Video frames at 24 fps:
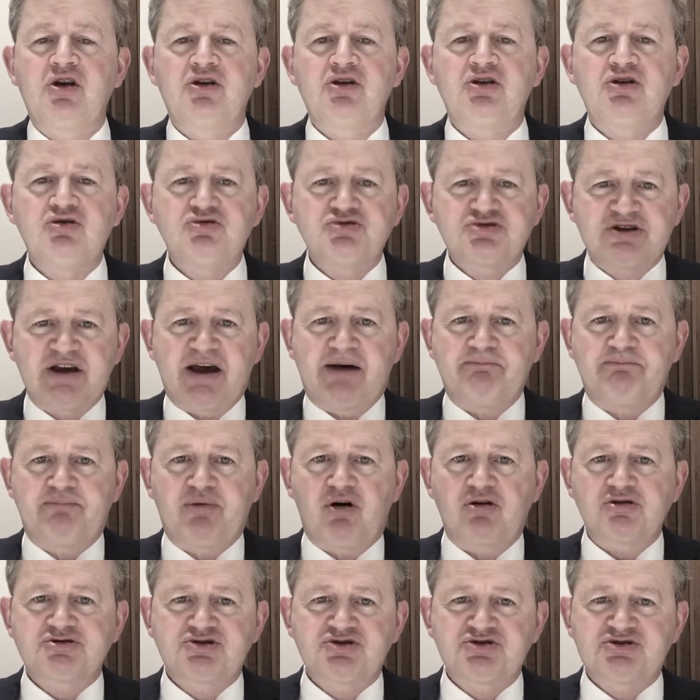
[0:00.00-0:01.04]
Use that
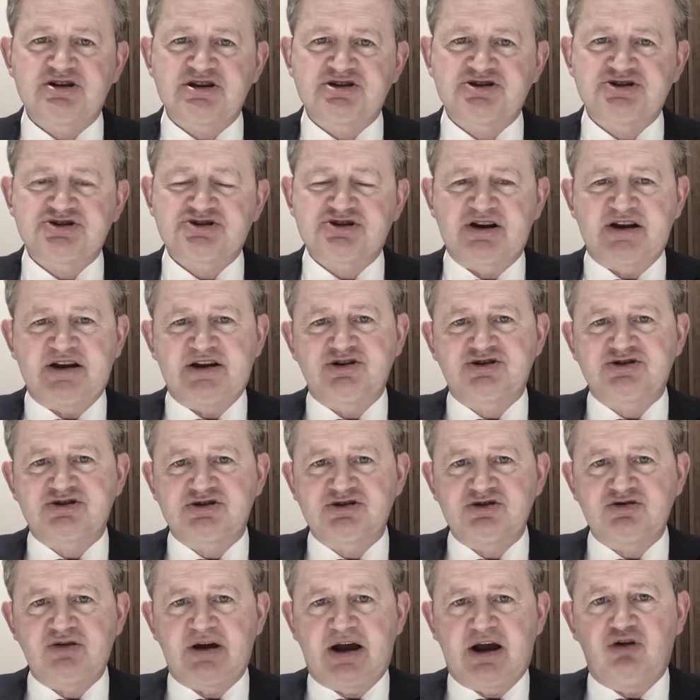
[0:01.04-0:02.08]
box judiciously
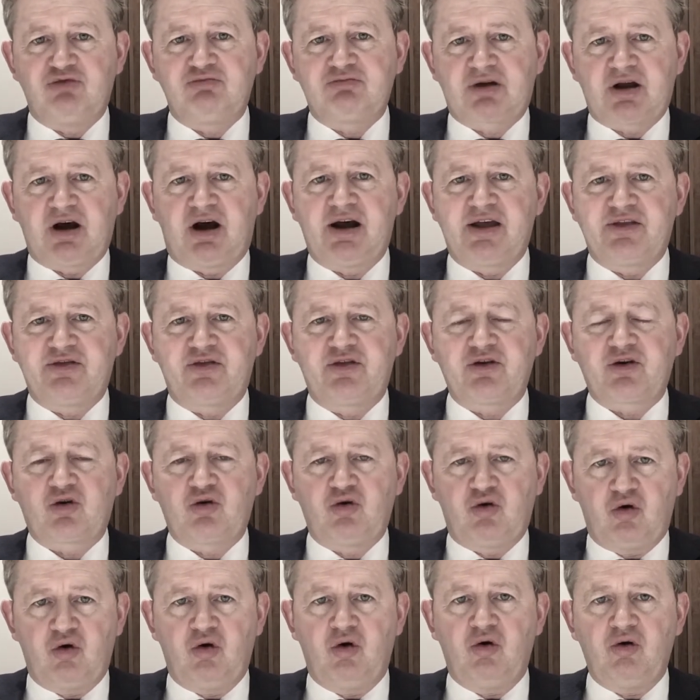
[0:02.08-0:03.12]
to help guide the
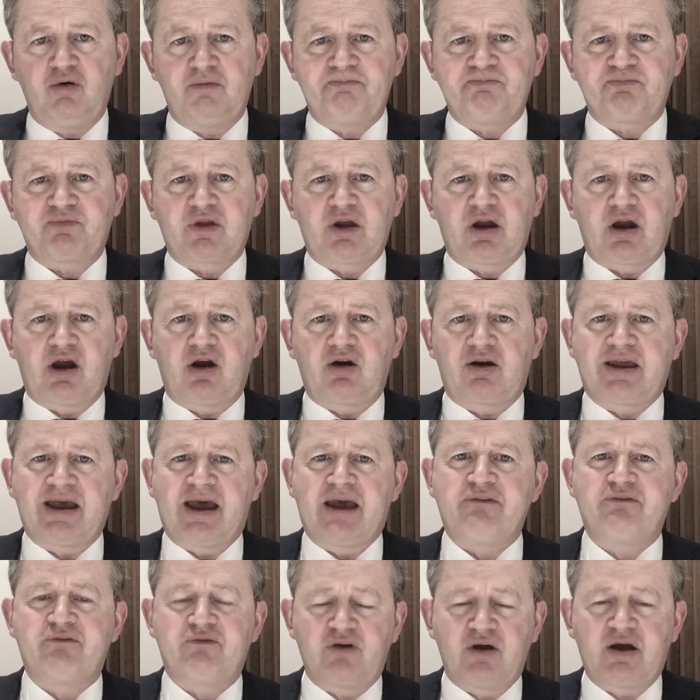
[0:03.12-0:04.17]
court.
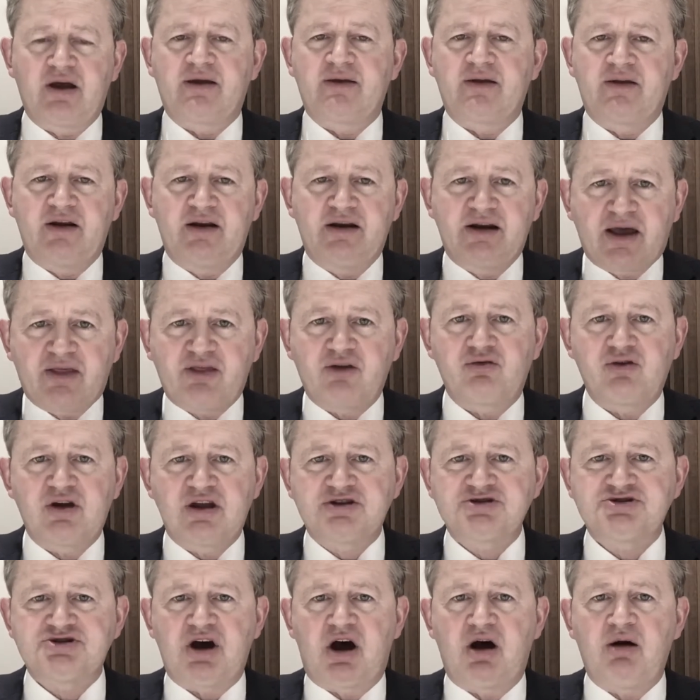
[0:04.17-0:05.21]
Okay, another
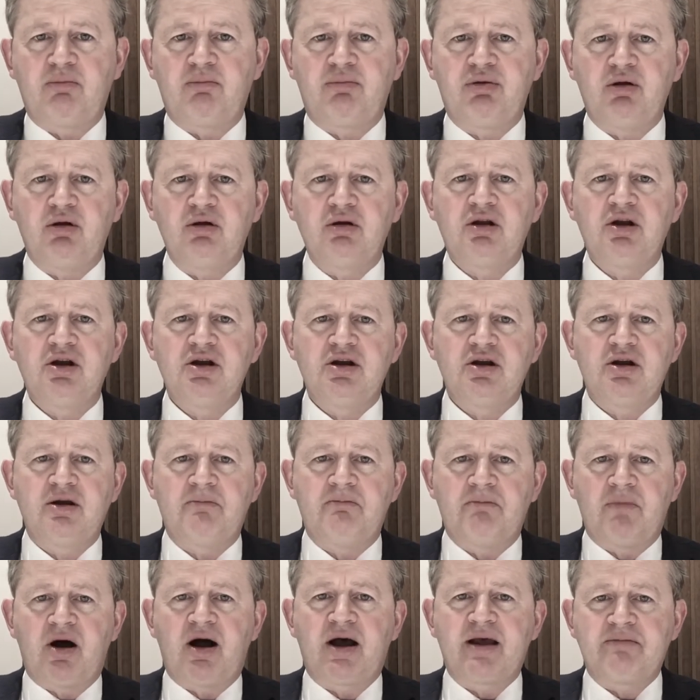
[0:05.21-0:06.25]
example
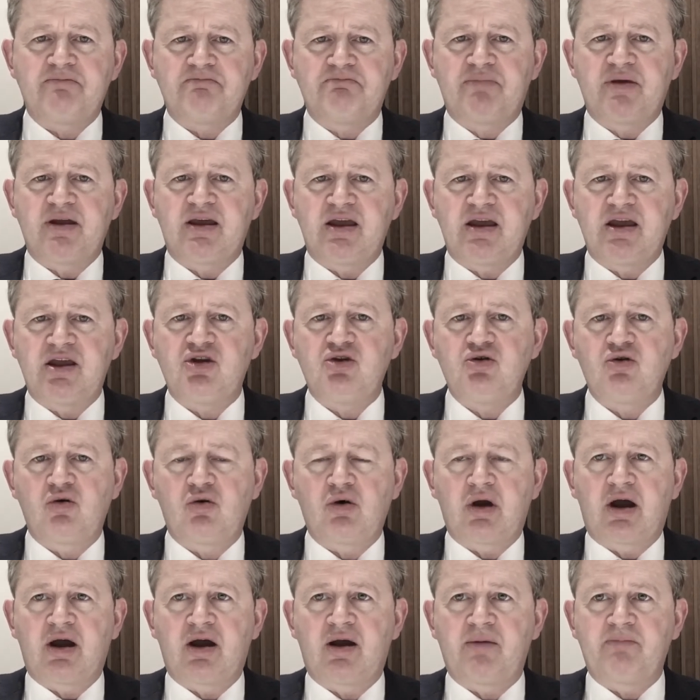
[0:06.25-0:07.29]
might be
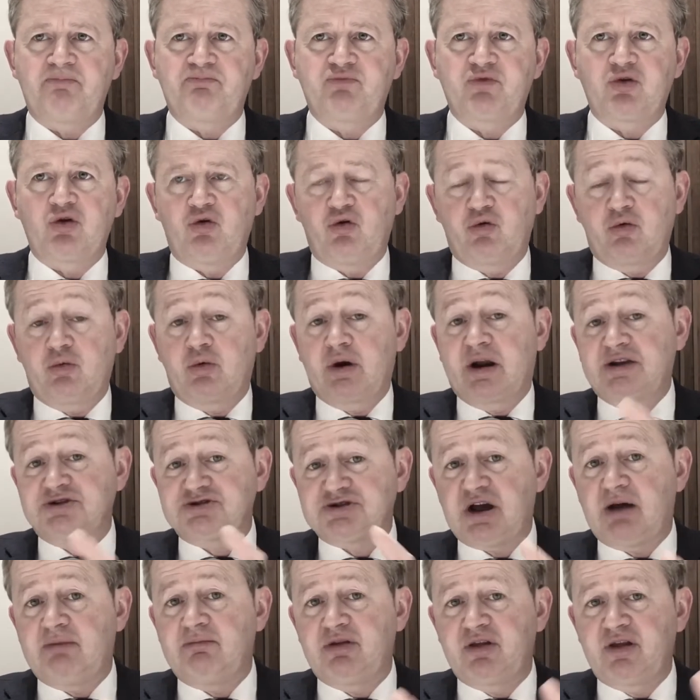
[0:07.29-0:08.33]
an
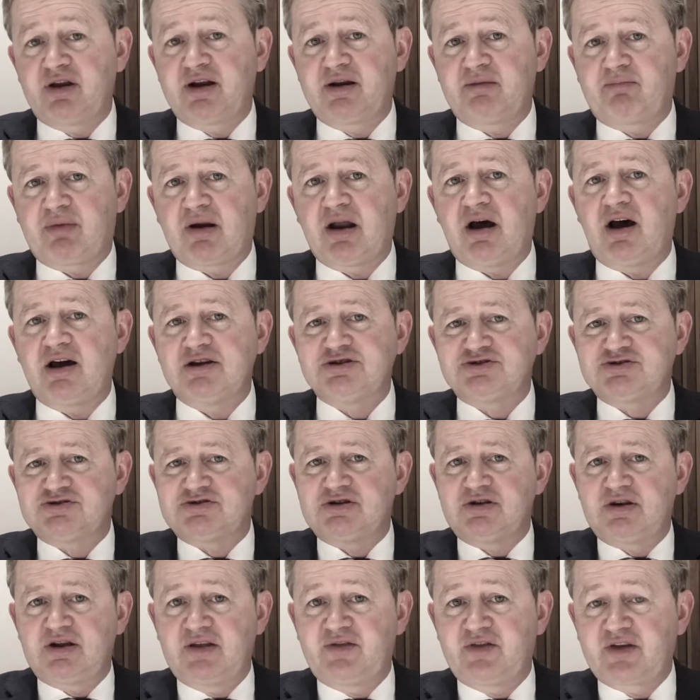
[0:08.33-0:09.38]
example that it applies
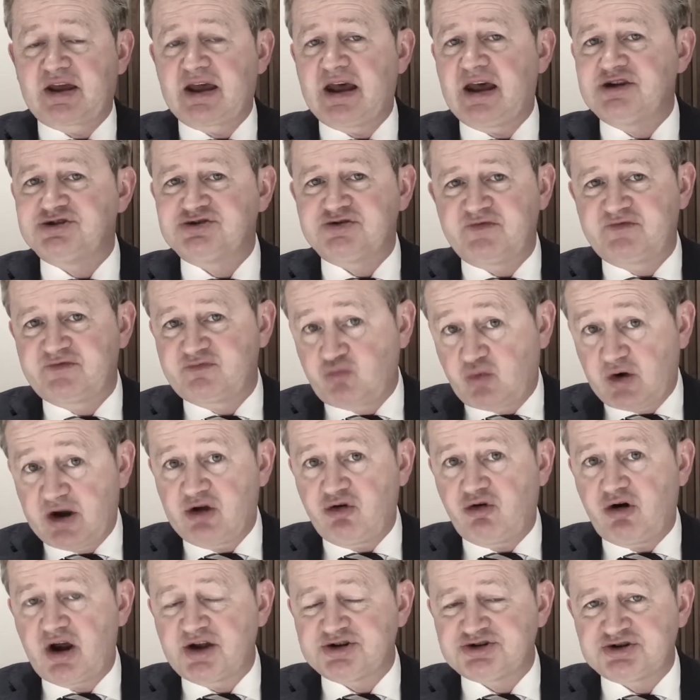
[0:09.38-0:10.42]
in the case of where
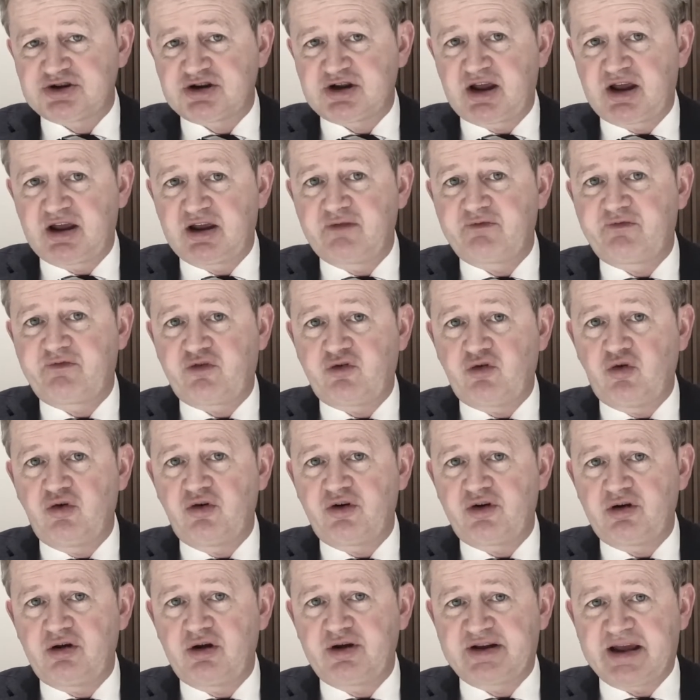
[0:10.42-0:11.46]
you're asking
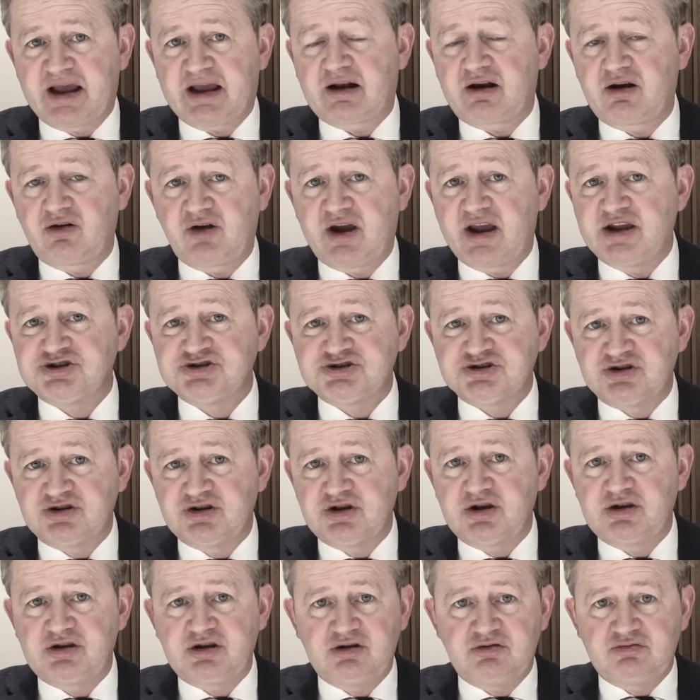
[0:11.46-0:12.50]
for a declaration
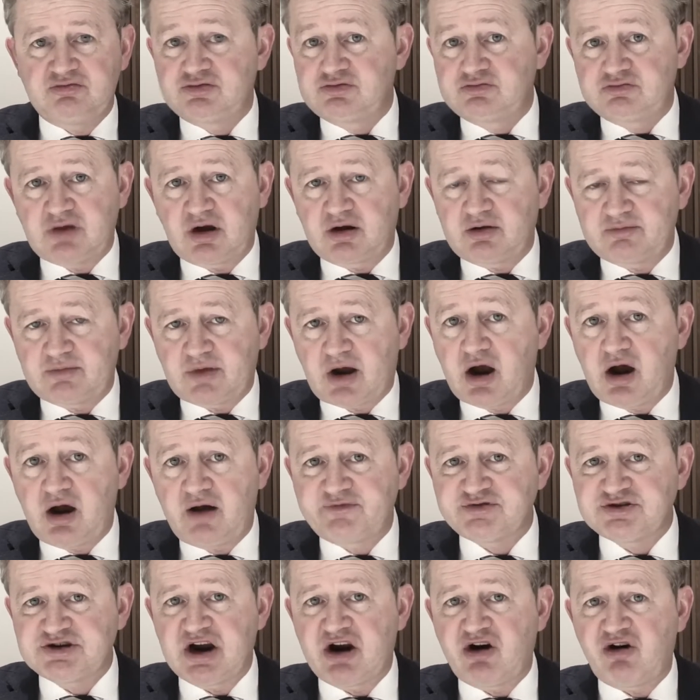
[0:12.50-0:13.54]
that you
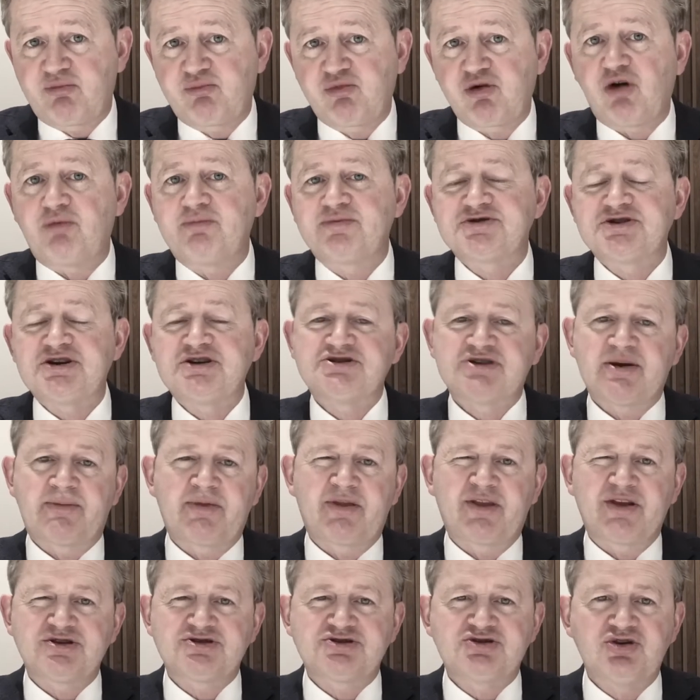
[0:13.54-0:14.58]
half share a property,
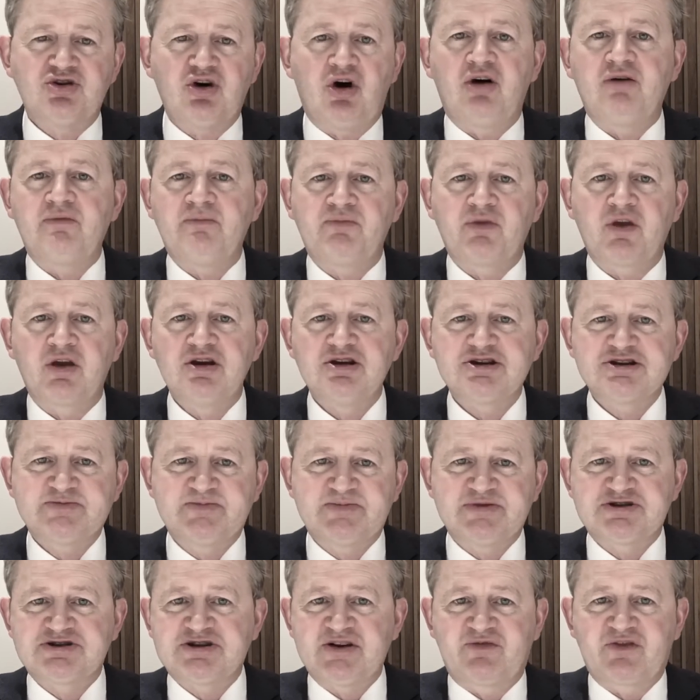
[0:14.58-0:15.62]
something that's not
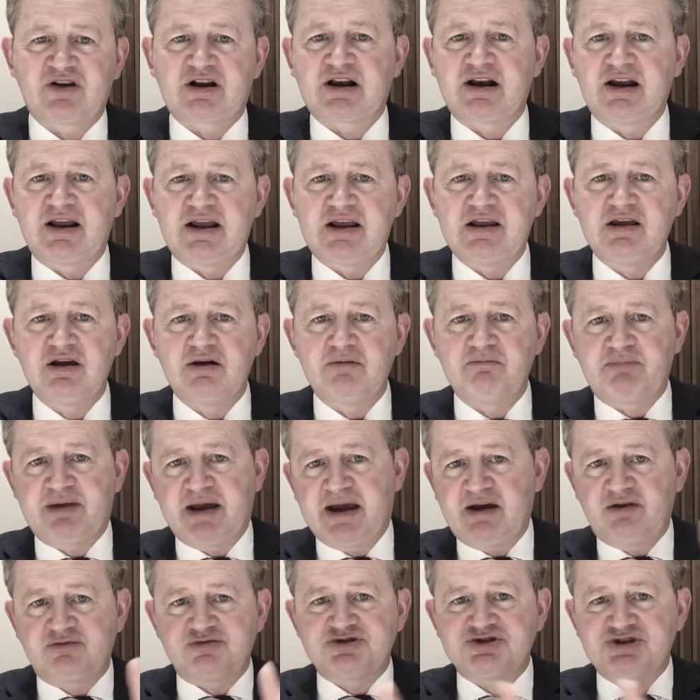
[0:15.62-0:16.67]
specifically
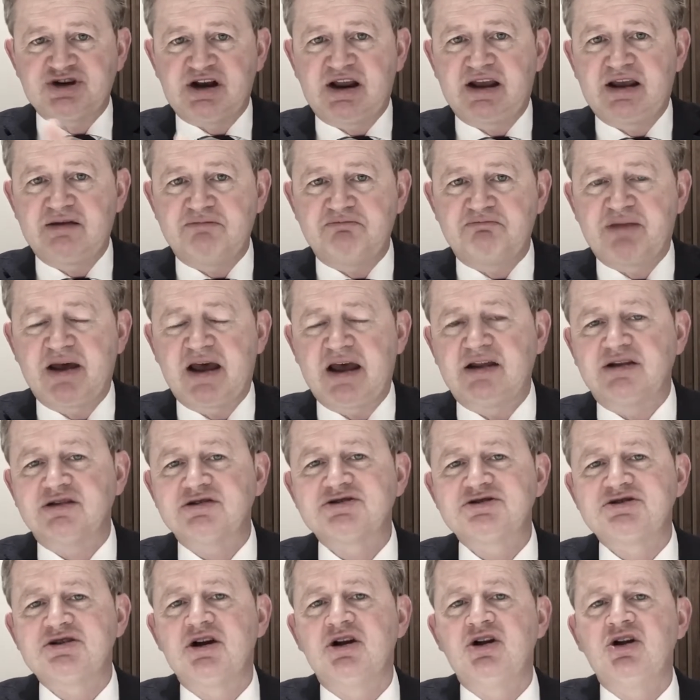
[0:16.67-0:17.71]
pounds, shilling and
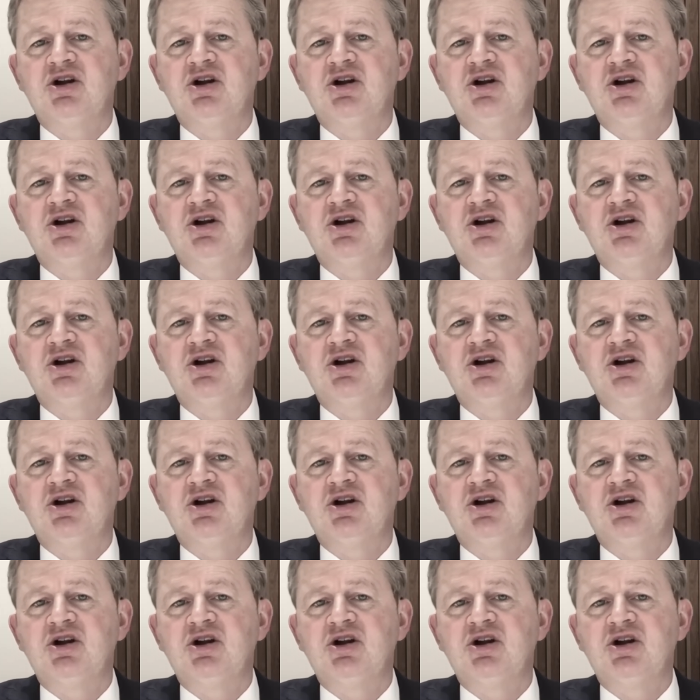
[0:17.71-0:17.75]
pence.